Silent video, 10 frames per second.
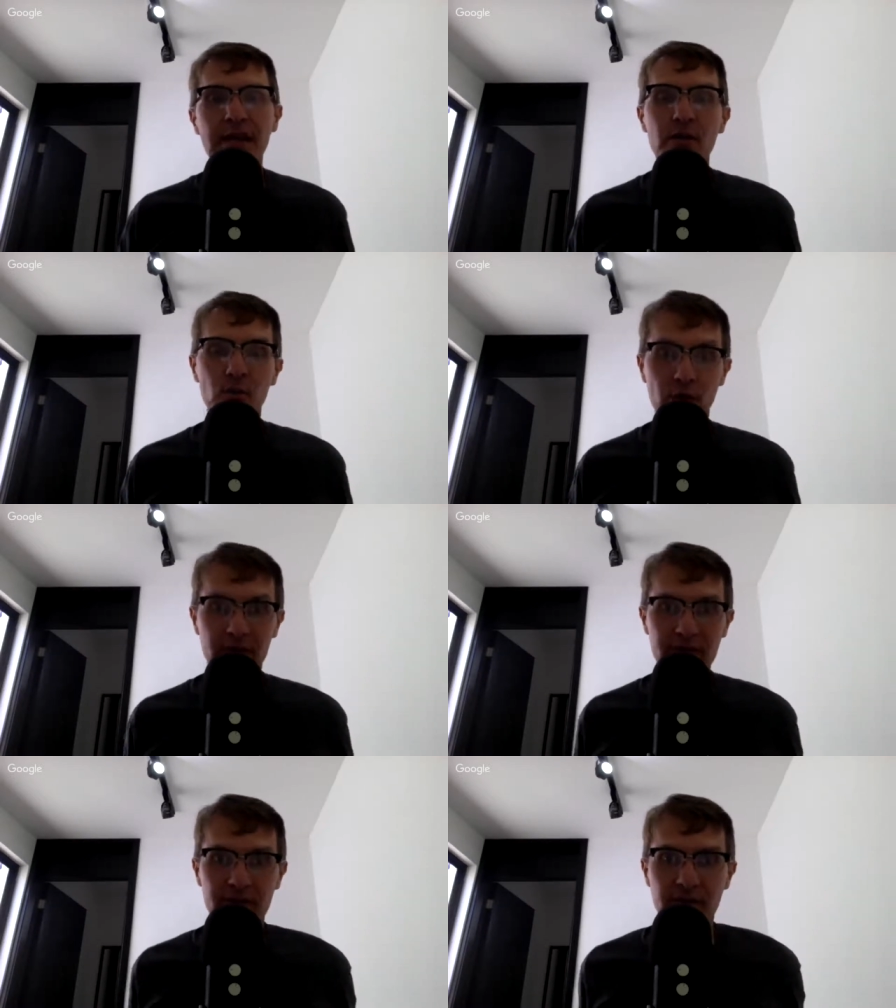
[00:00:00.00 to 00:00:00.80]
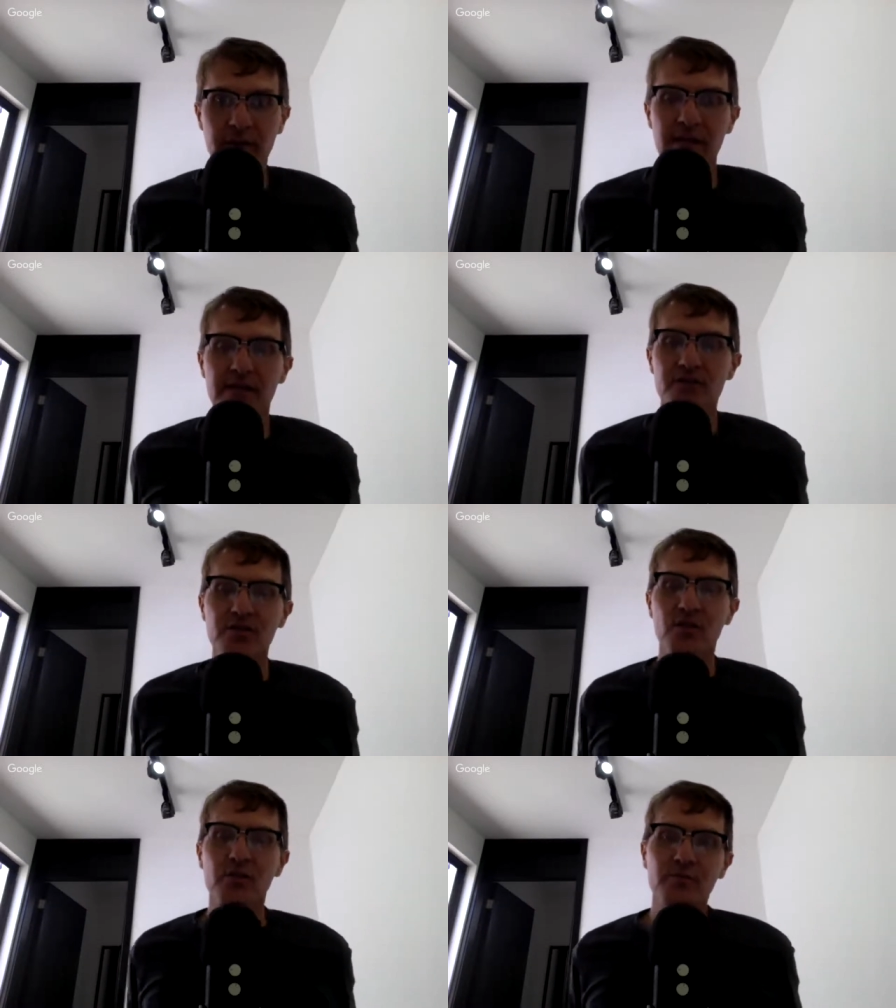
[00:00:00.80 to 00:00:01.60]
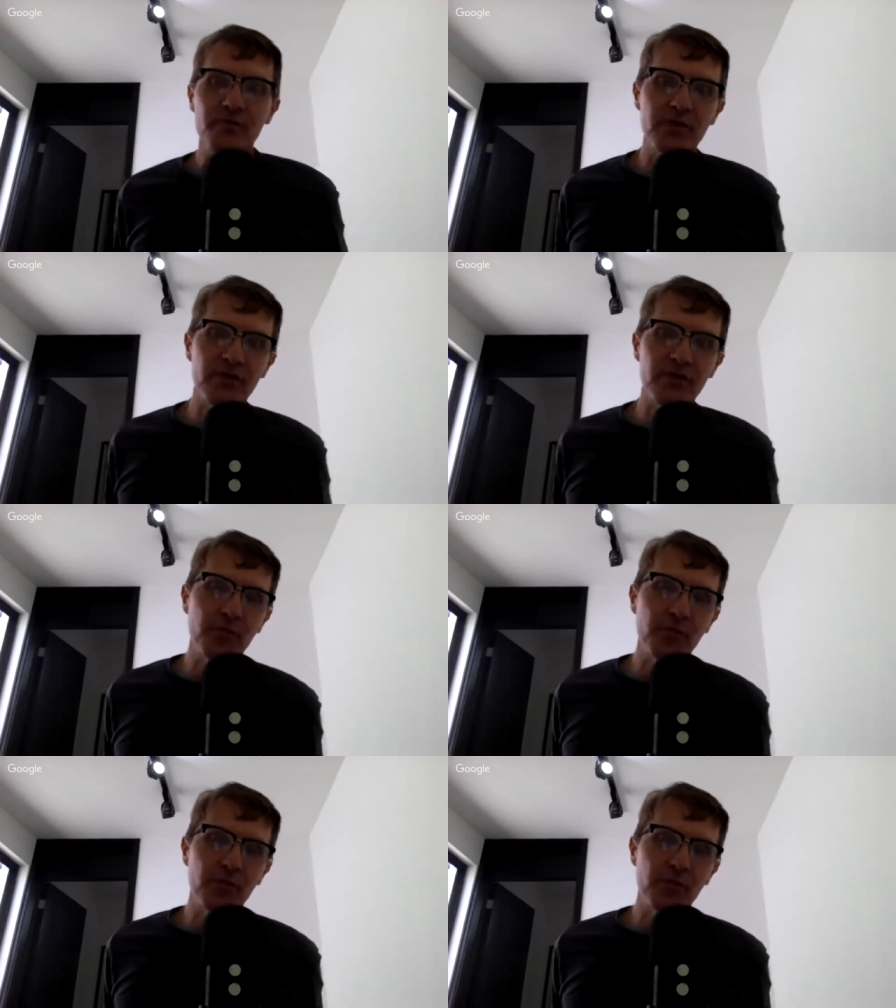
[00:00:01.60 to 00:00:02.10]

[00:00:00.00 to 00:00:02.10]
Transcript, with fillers: uh, at once and so